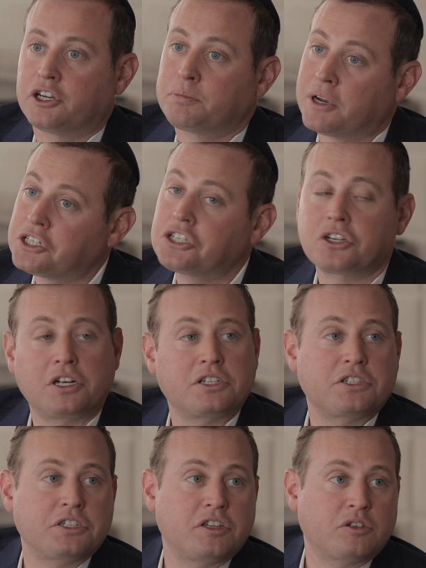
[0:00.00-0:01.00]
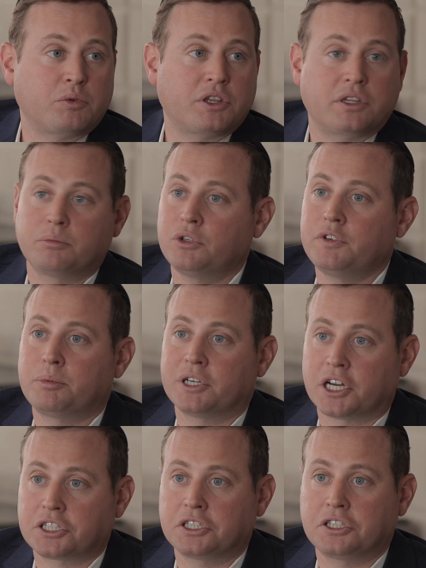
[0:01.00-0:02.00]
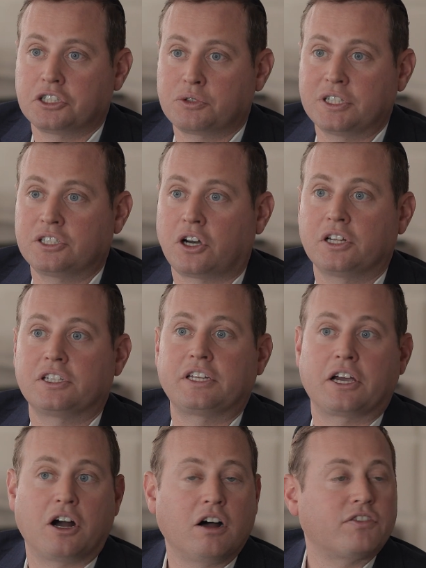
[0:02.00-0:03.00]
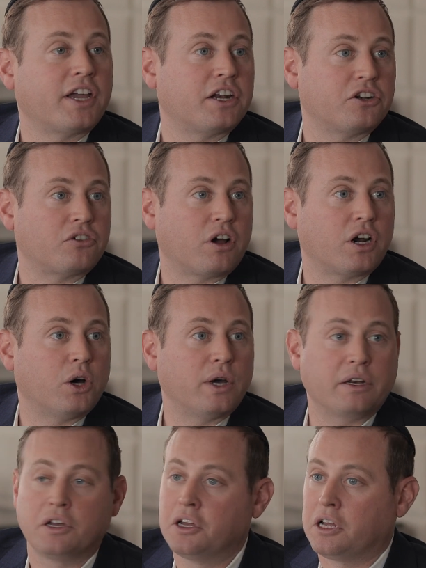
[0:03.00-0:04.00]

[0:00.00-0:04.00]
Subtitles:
You're especially starting to see this with the movie production industry starting to take off again in Toronto, and